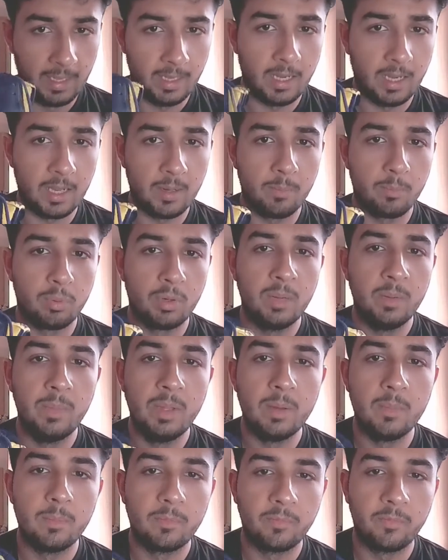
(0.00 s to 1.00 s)
kind of
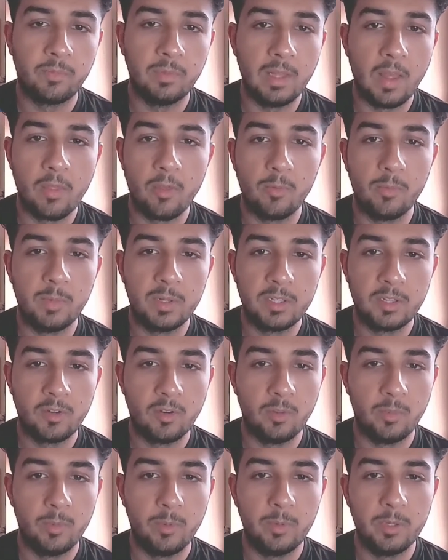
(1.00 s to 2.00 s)
premium leather
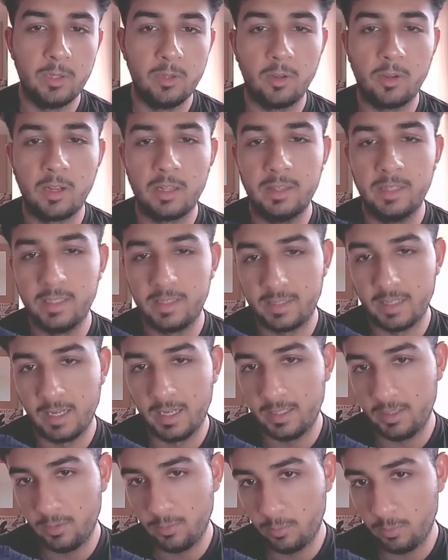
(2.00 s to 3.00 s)
material, but when you look on this
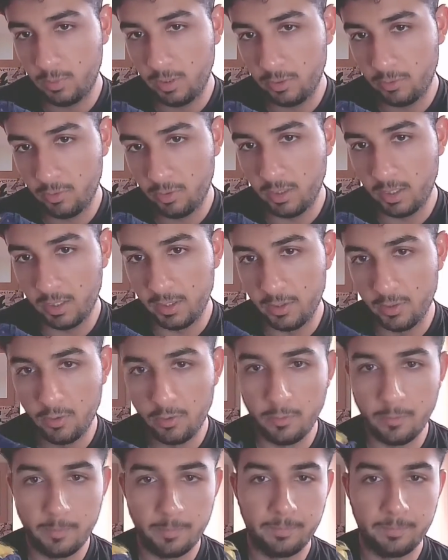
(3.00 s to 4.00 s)
side, you literally got no